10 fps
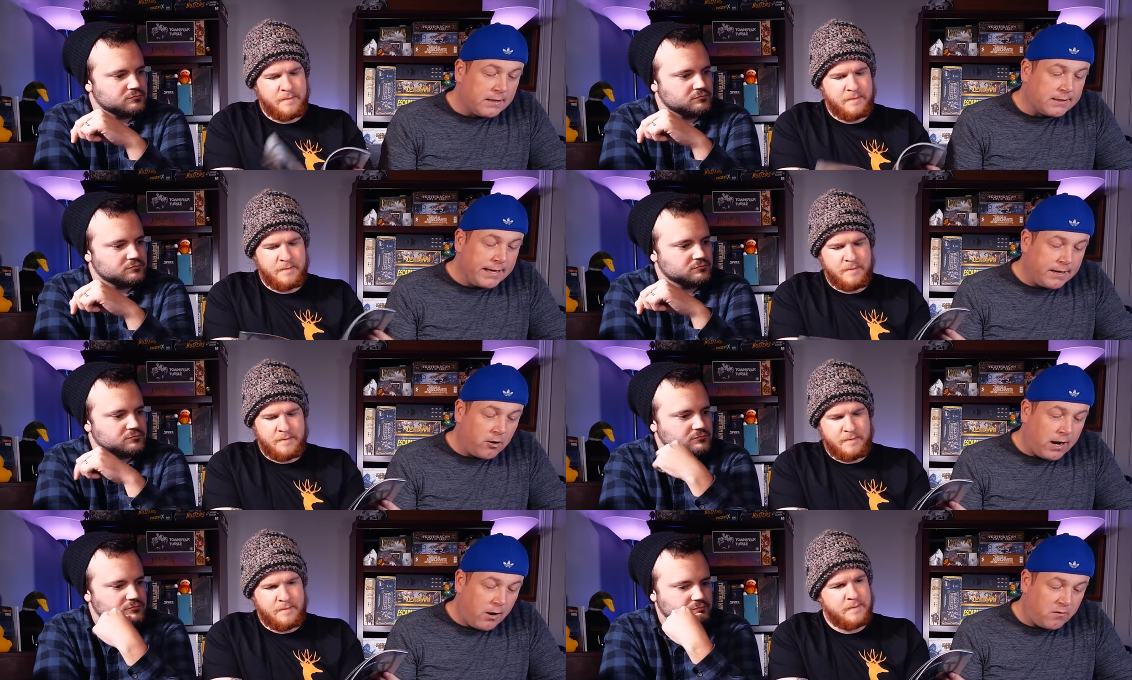
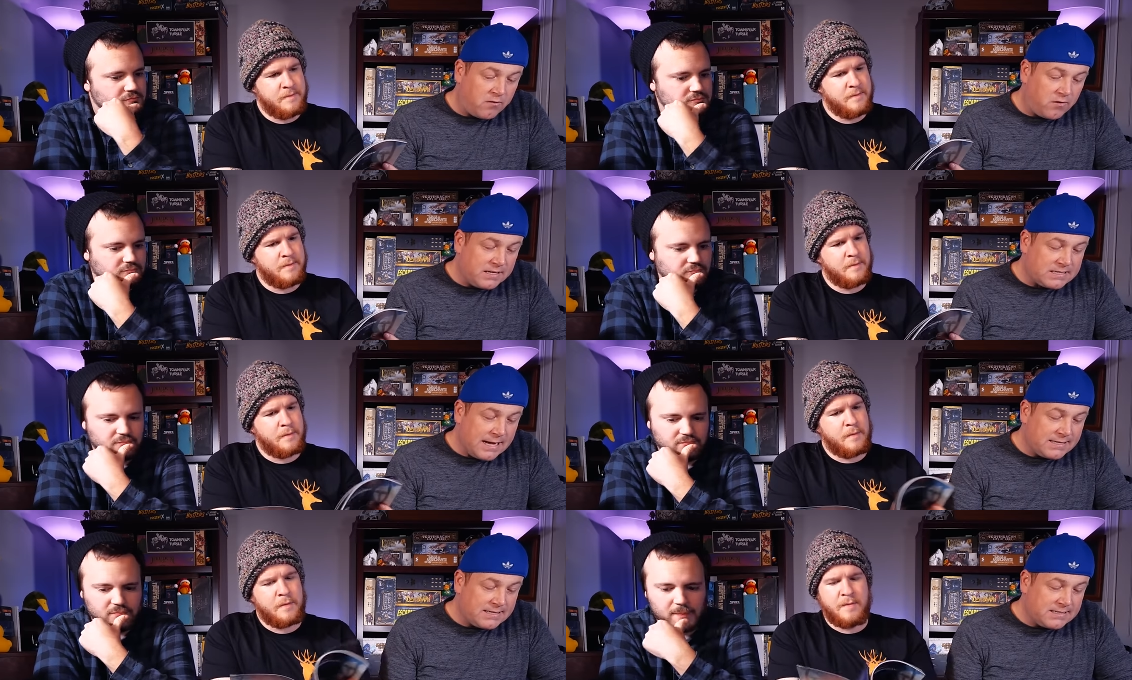Speaker 1: Later, however, these
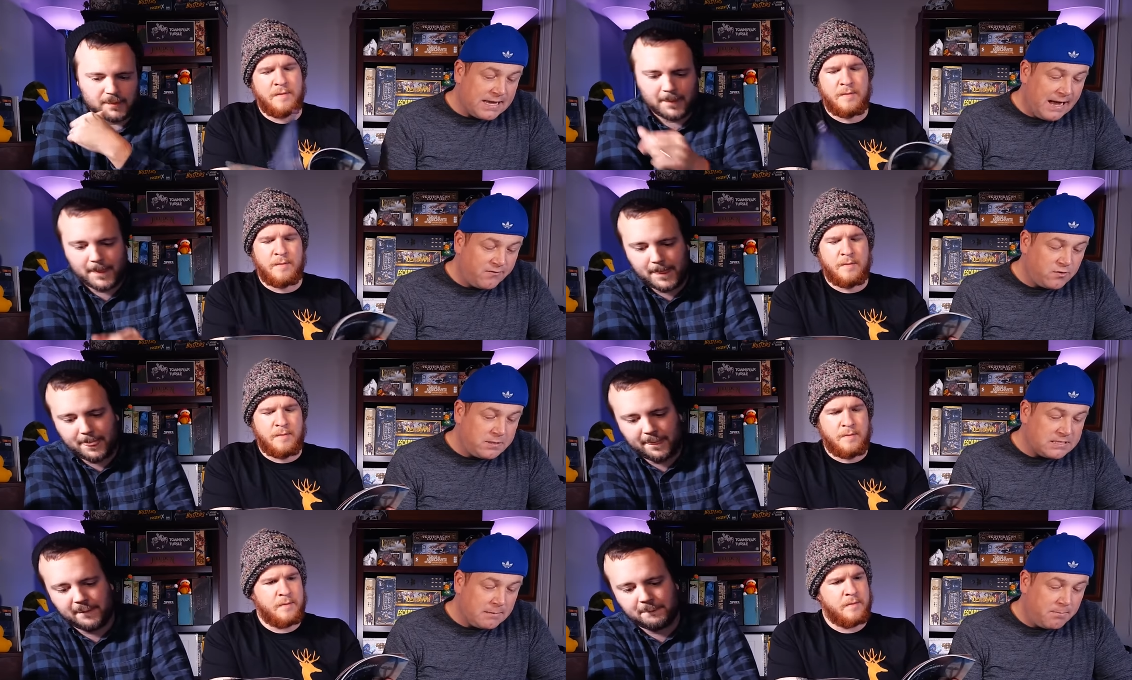assets have
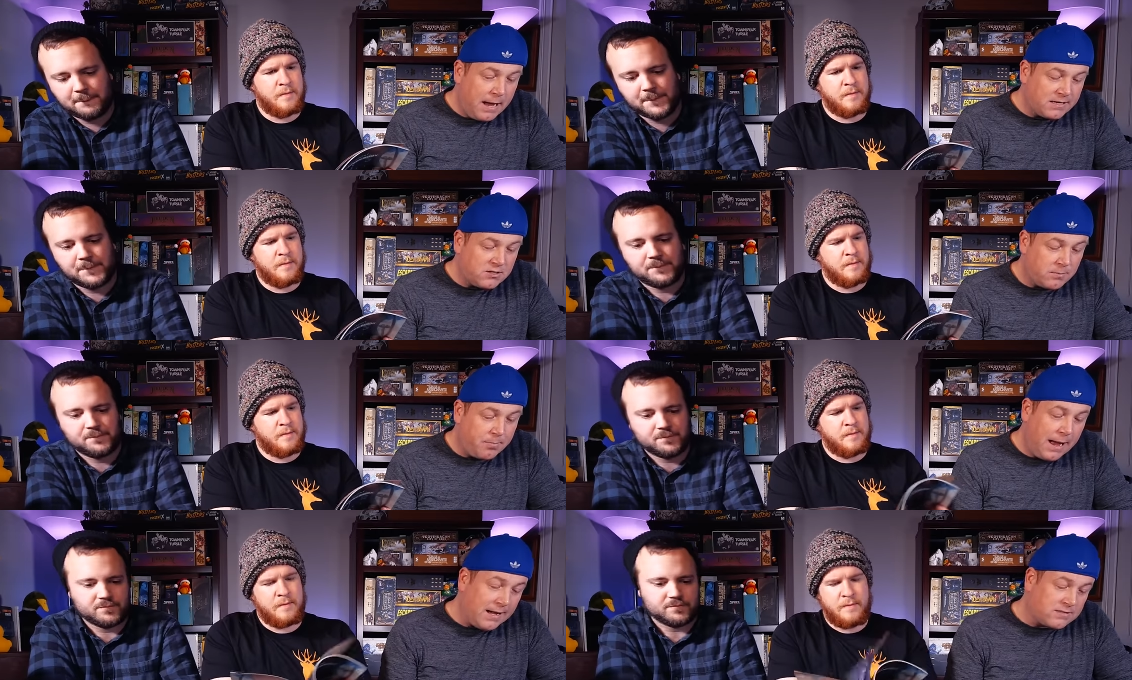to be sent back to
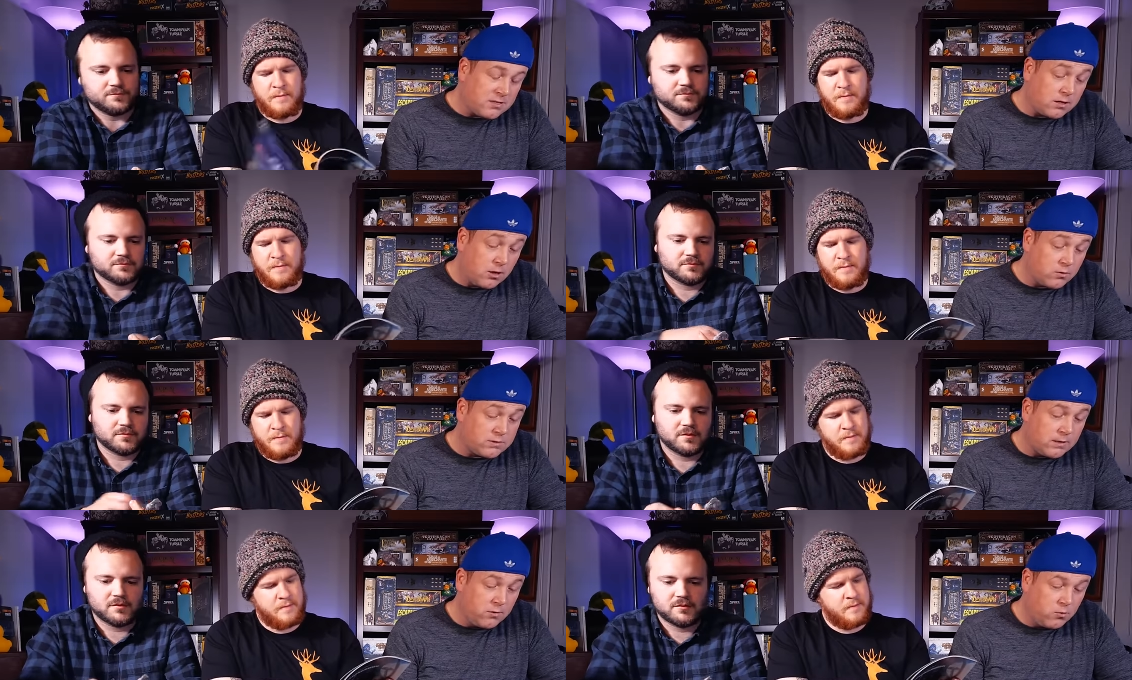the past to
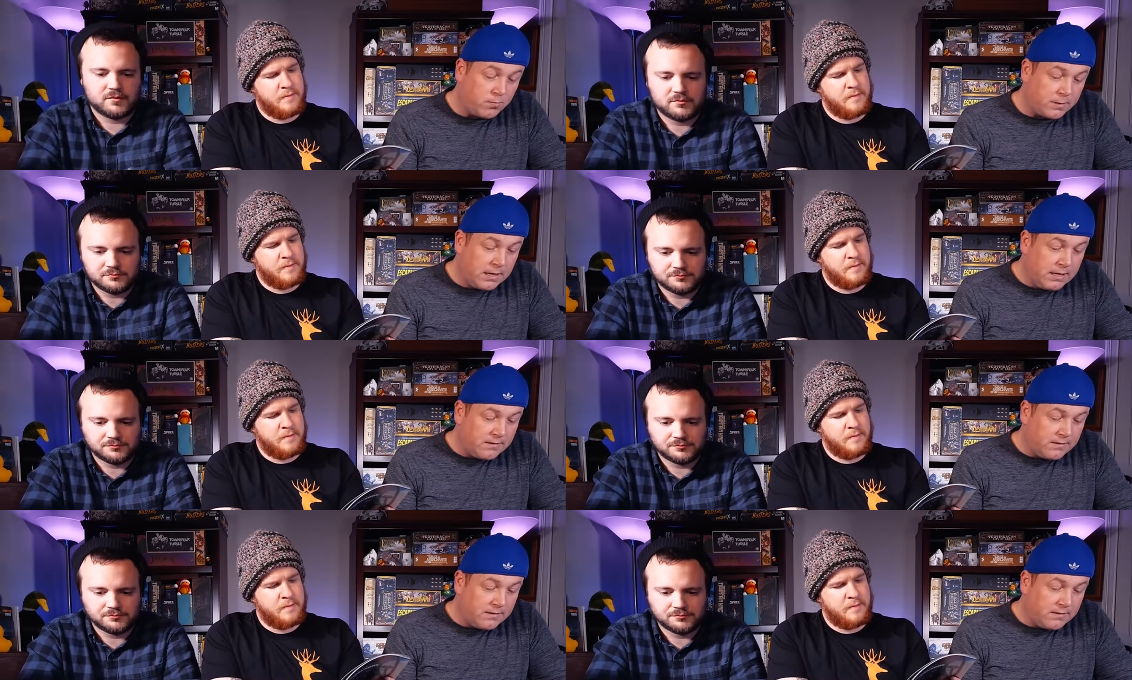close the loop.